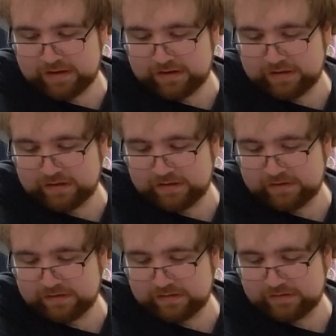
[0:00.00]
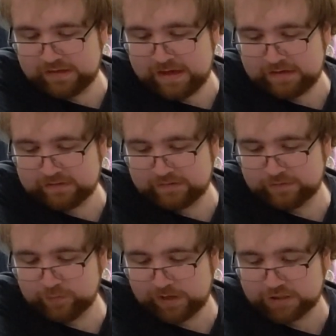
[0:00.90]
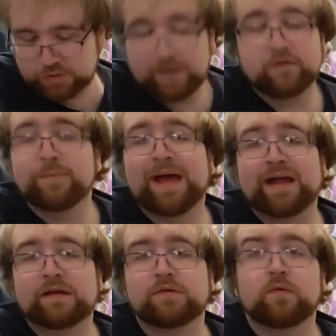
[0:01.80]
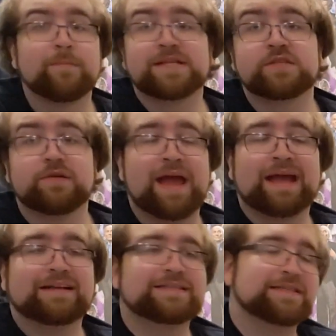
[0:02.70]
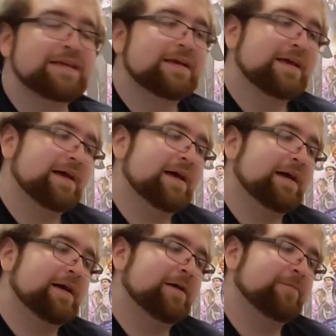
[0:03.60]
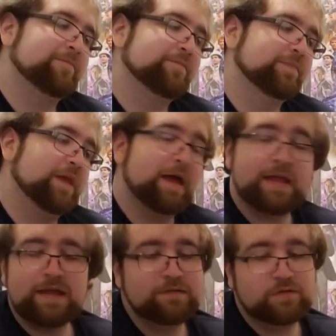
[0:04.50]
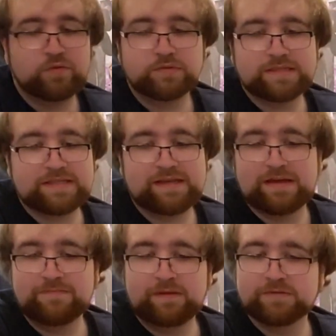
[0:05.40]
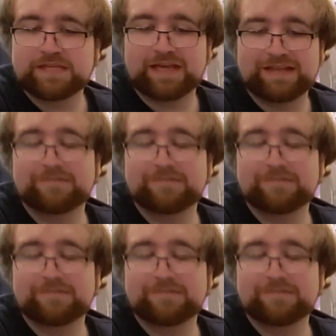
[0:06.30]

And uh, yeah, we got Trevor back or Mr. X. Um, again, cool to see him. He was